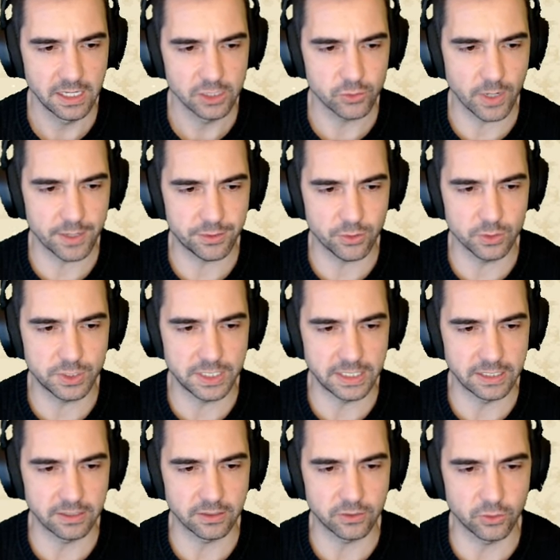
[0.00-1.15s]
Try
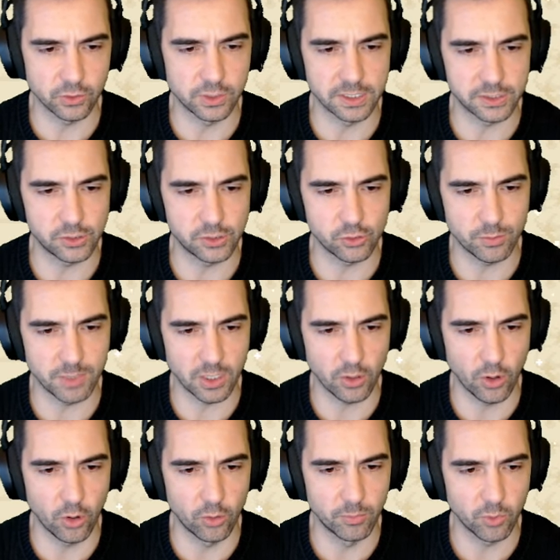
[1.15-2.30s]
13. Goodness, you should be at
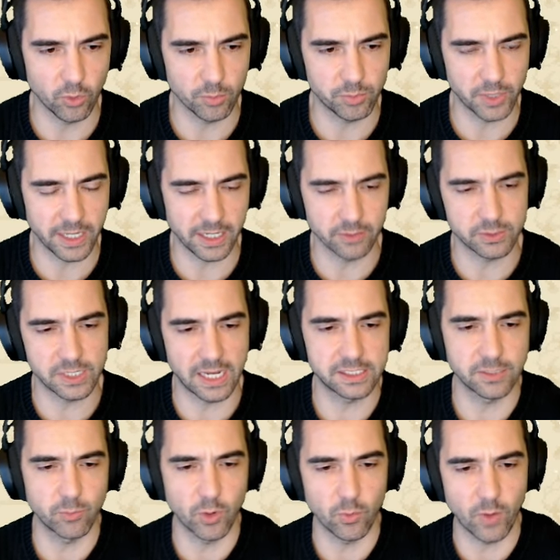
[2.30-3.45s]
home or playing outside
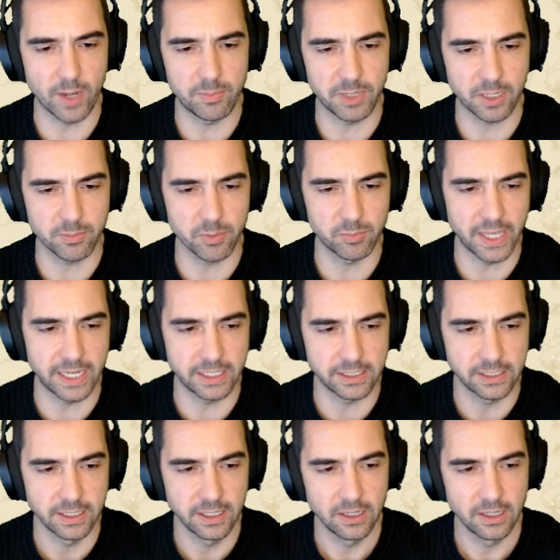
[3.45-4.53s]
somewhere. Why pick up a blade?